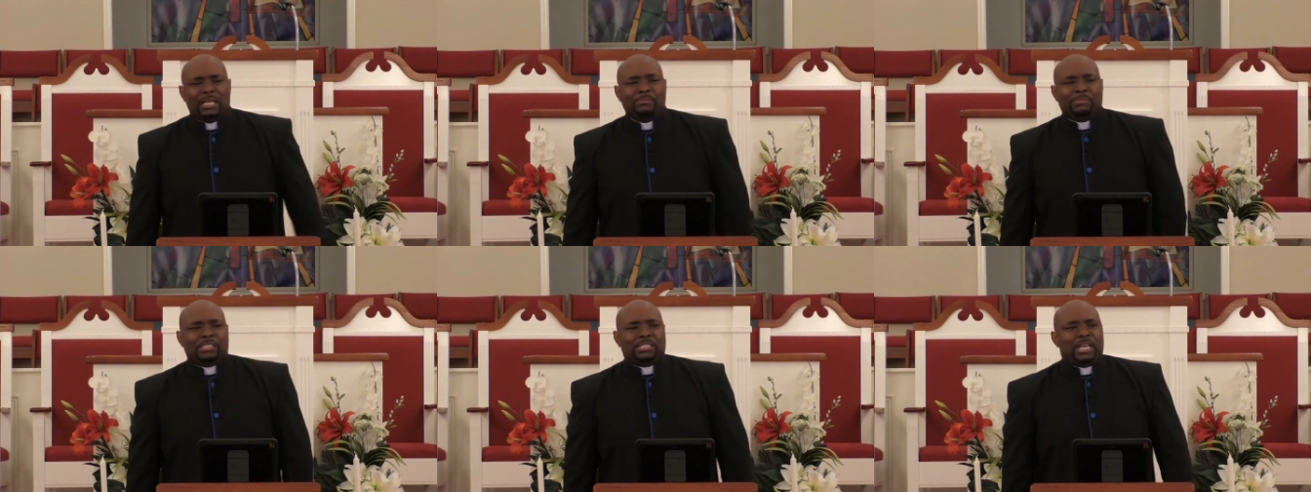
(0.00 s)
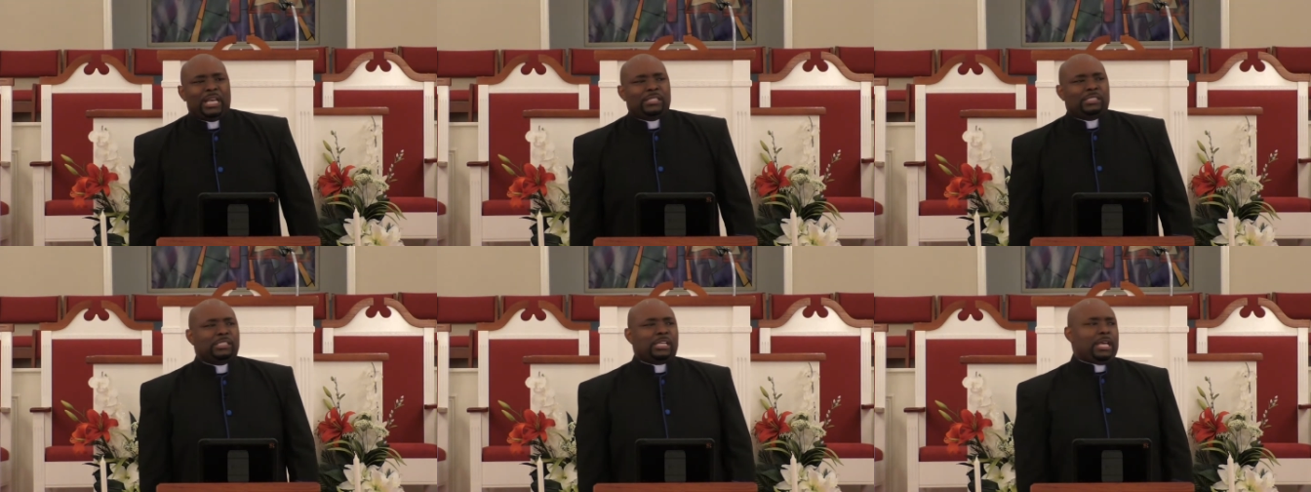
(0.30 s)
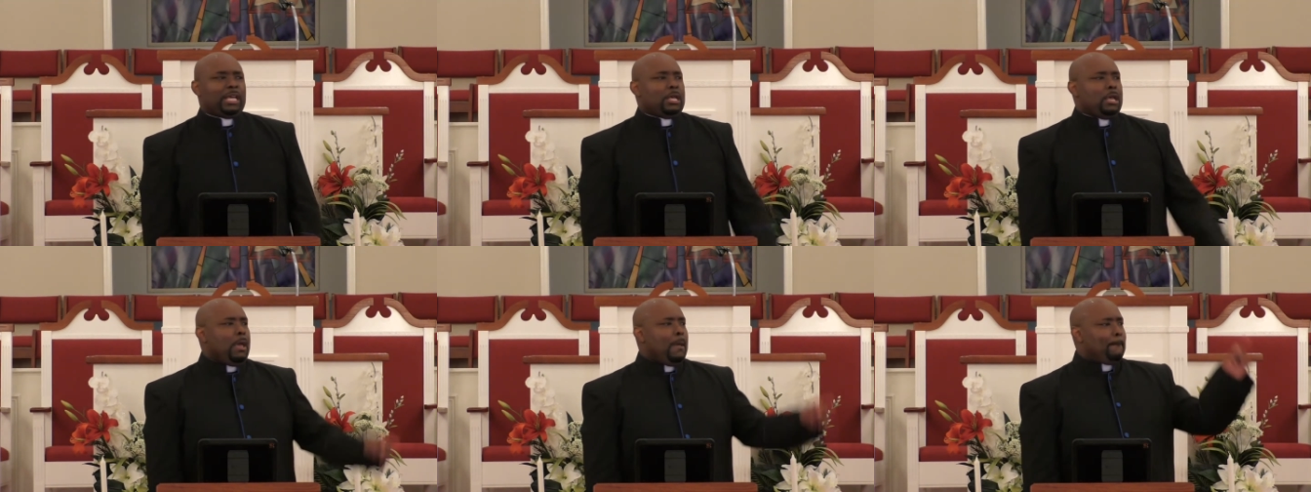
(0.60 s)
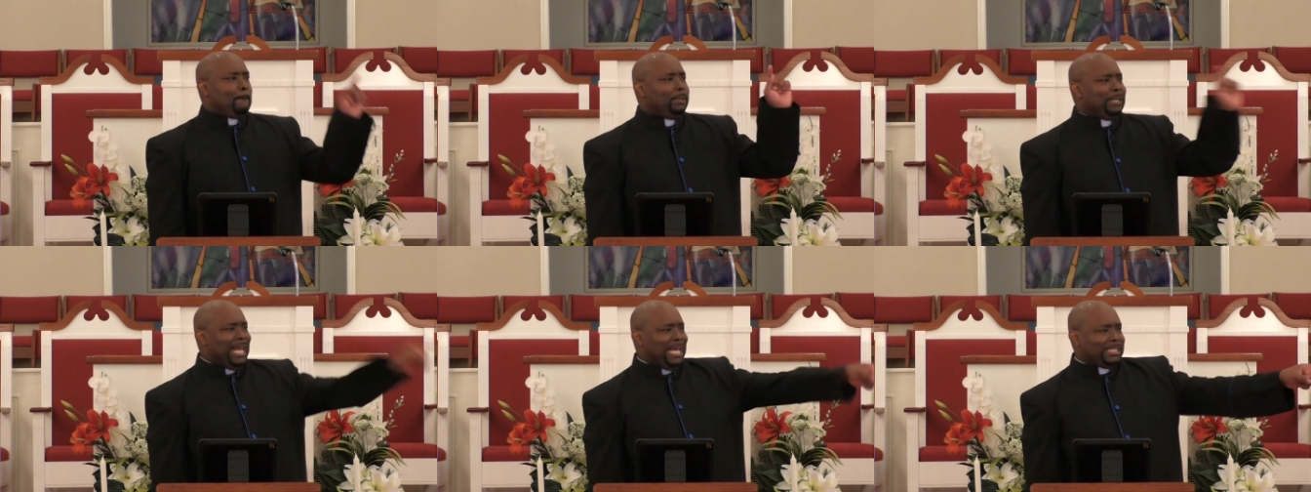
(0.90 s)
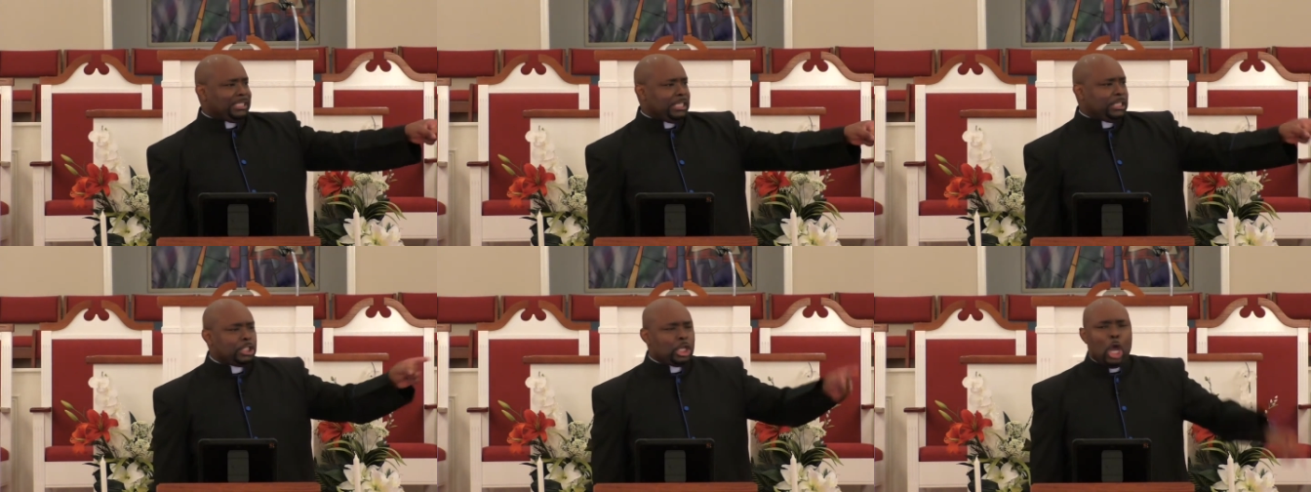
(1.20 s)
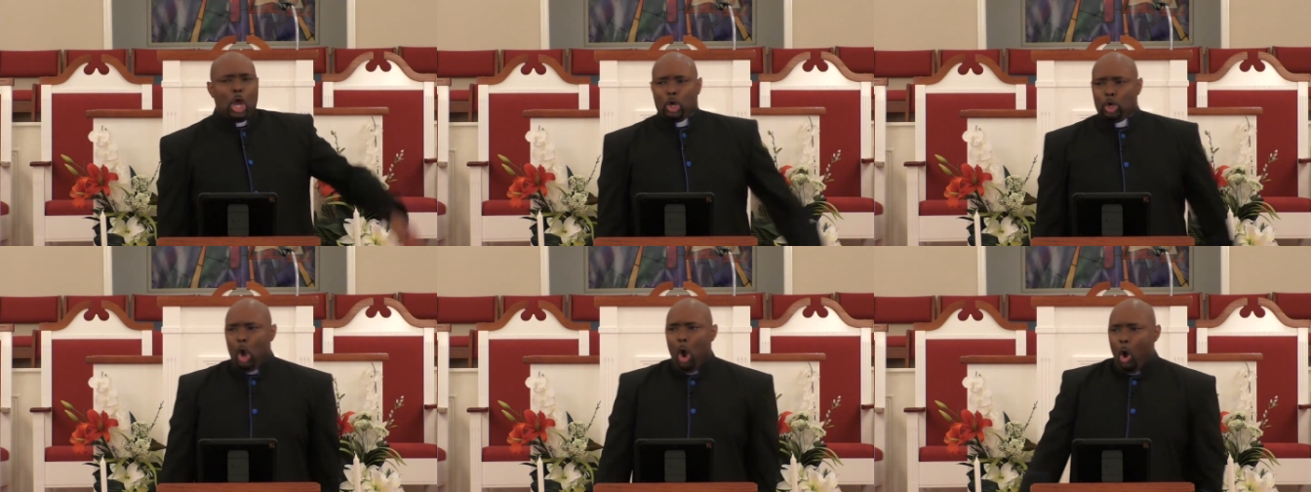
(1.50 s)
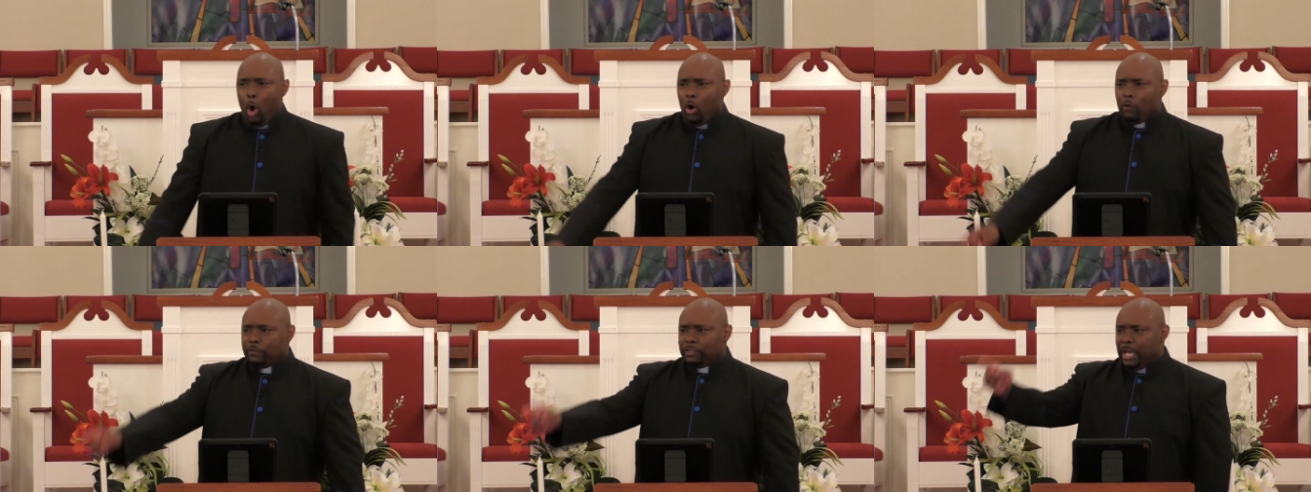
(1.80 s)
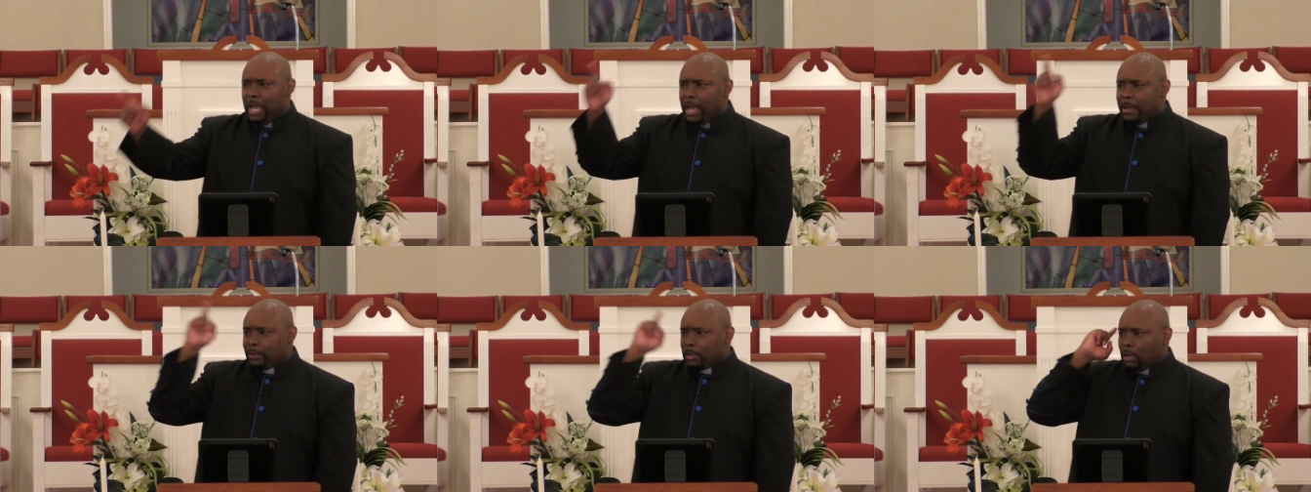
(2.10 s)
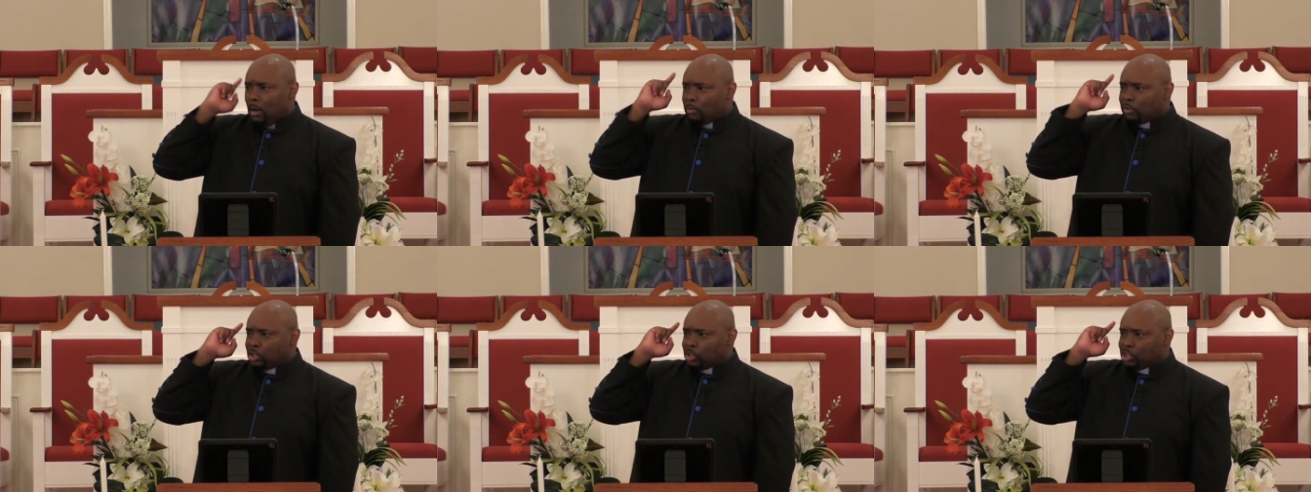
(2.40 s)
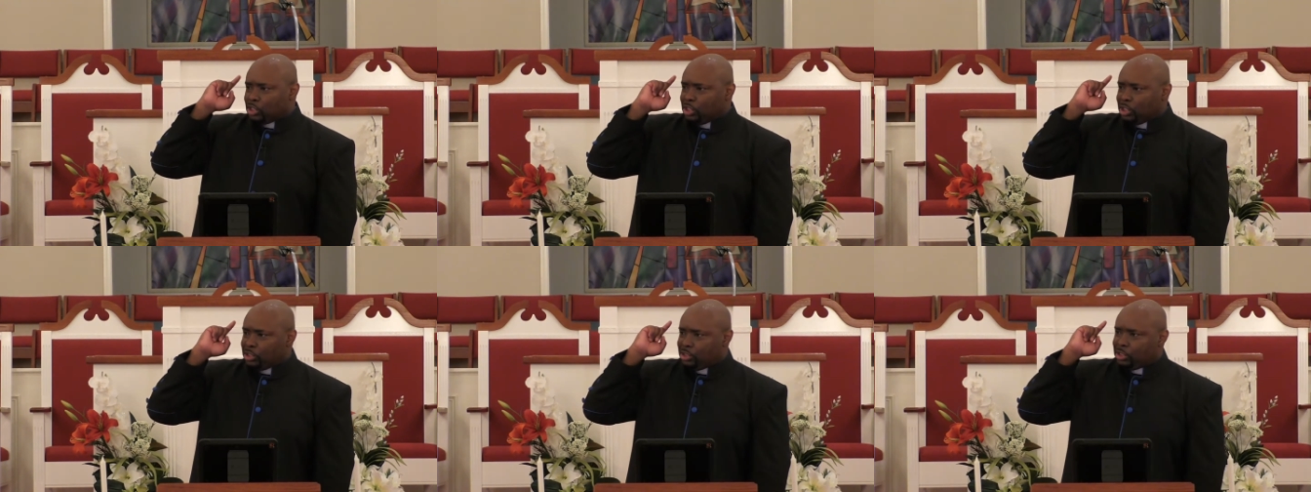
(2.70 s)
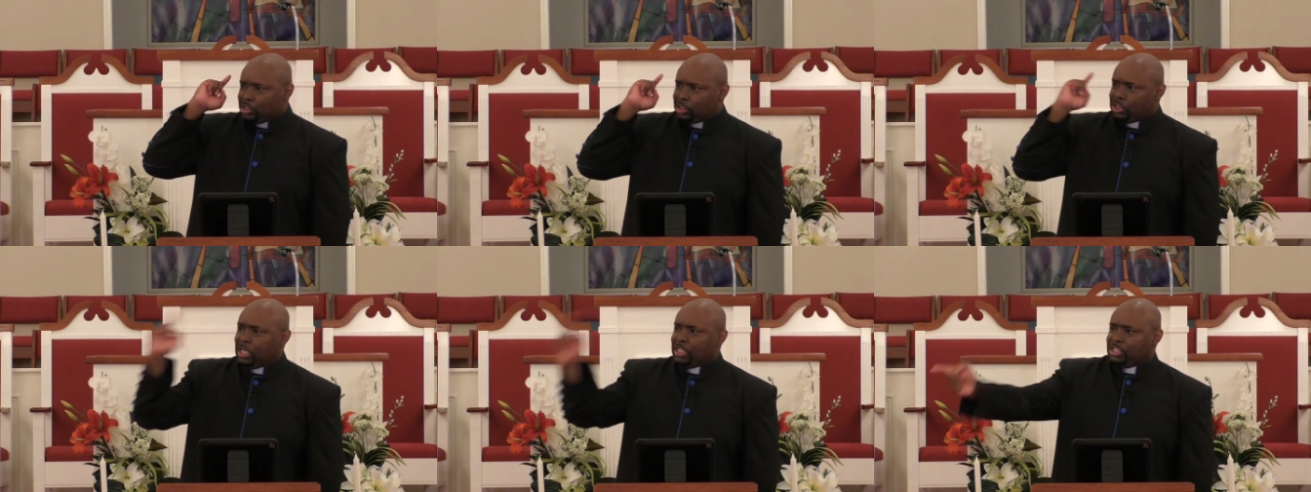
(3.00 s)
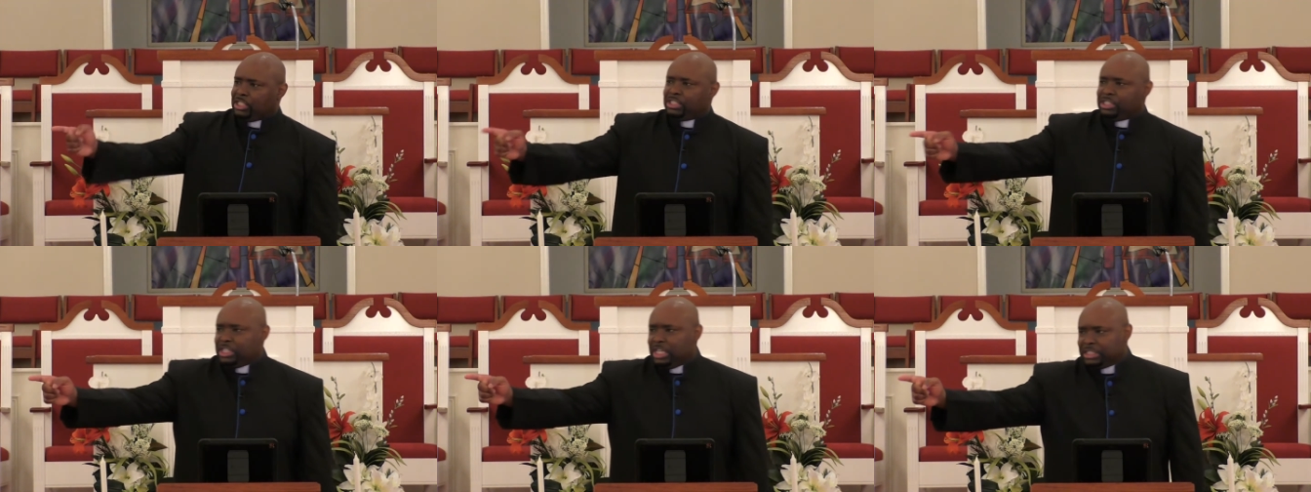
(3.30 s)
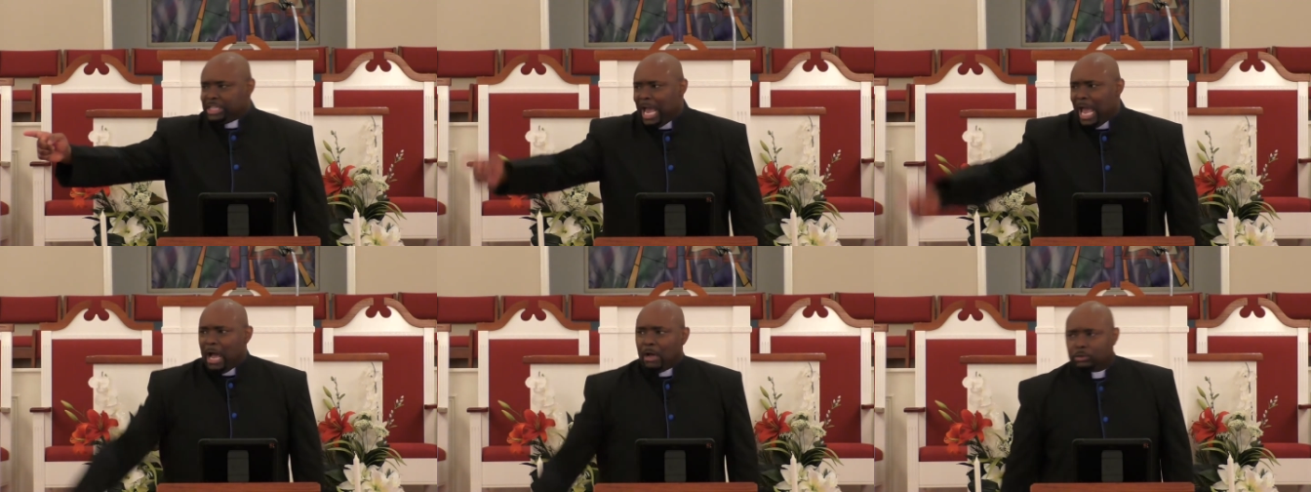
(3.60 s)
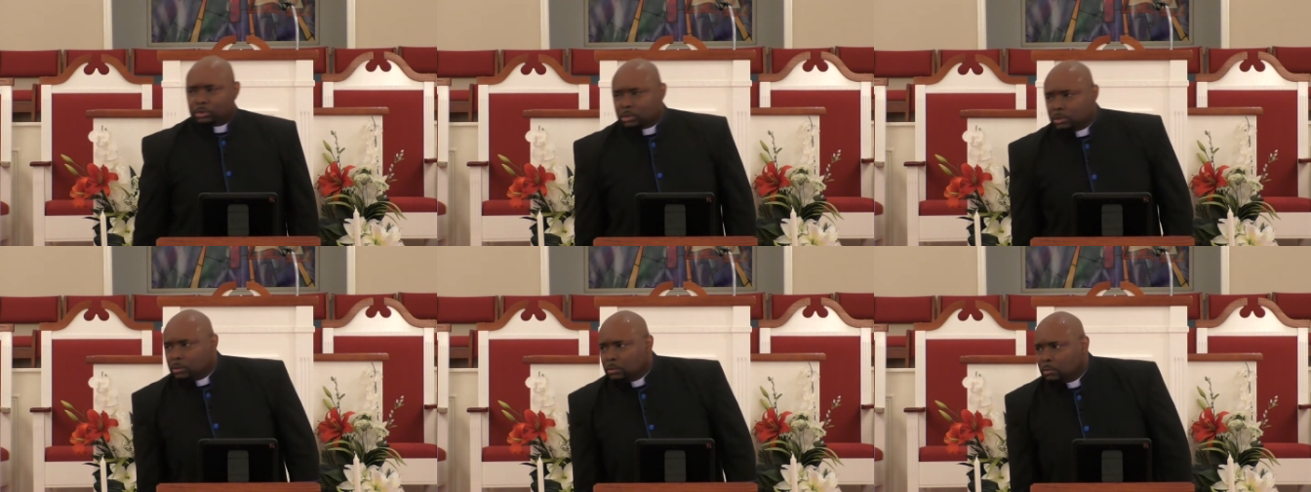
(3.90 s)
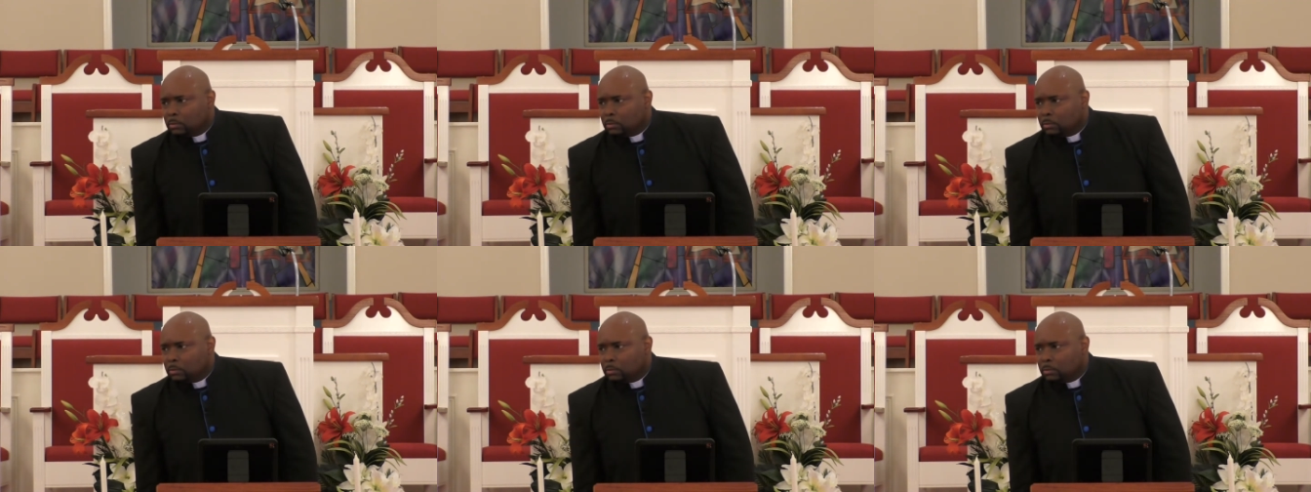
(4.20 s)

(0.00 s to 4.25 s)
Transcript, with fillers: himself say, blessings, go over there and go to sister such and such house.